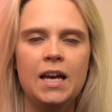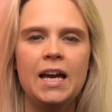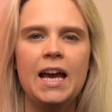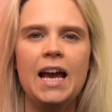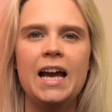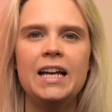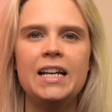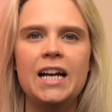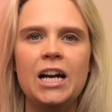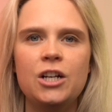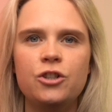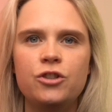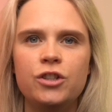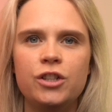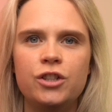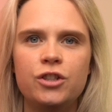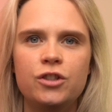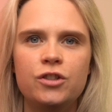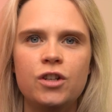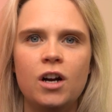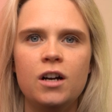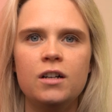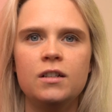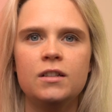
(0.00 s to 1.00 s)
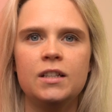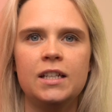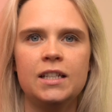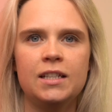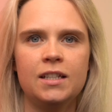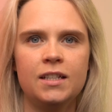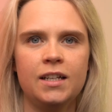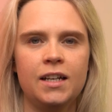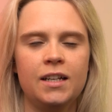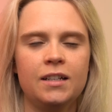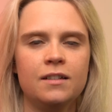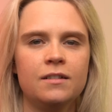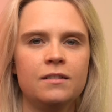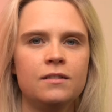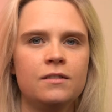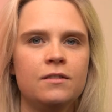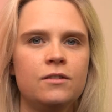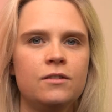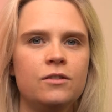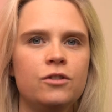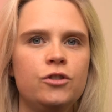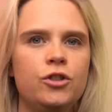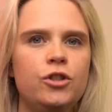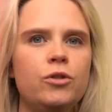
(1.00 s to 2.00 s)
and actually start listening
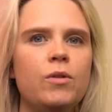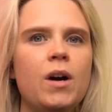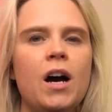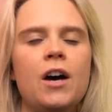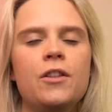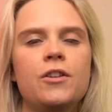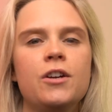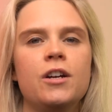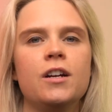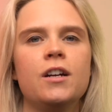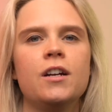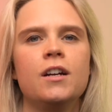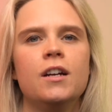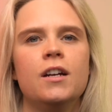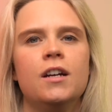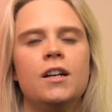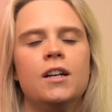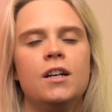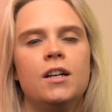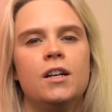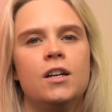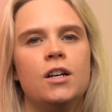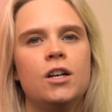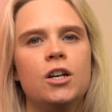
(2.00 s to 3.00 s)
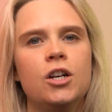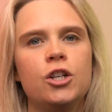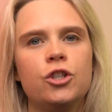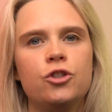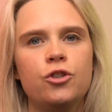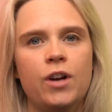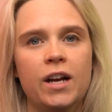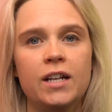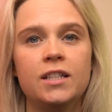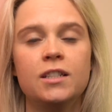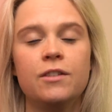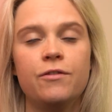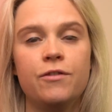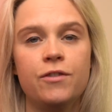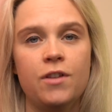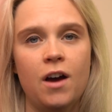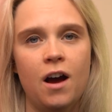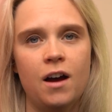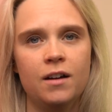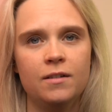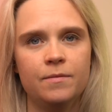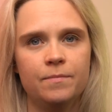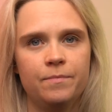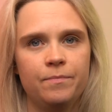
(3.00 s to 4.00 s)
to other trains of
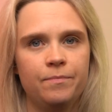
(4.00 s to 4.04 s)
thought.